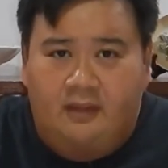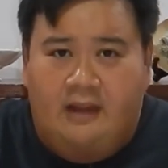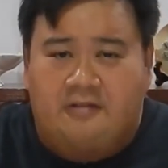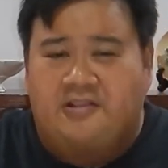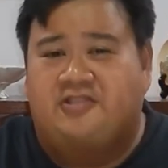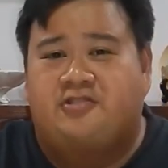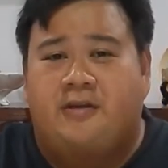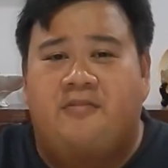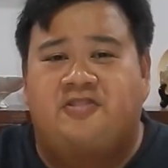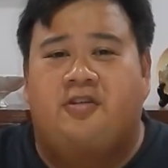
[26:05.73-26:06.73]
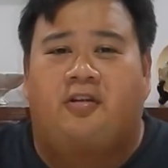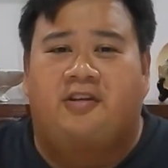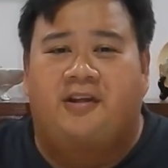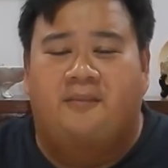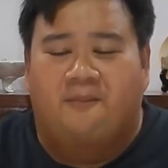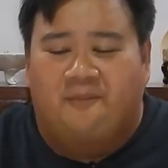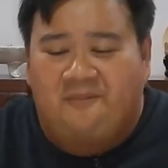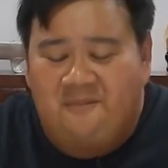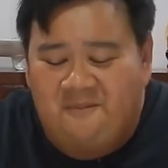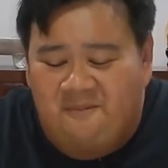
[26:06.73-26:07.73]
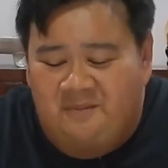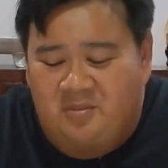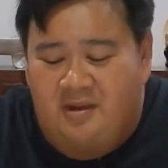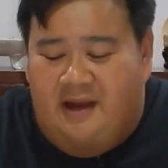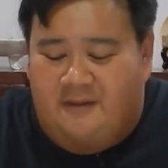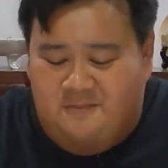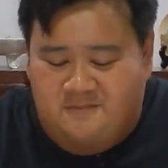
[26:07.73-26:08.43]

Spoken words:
That was extremely salty. Yeah.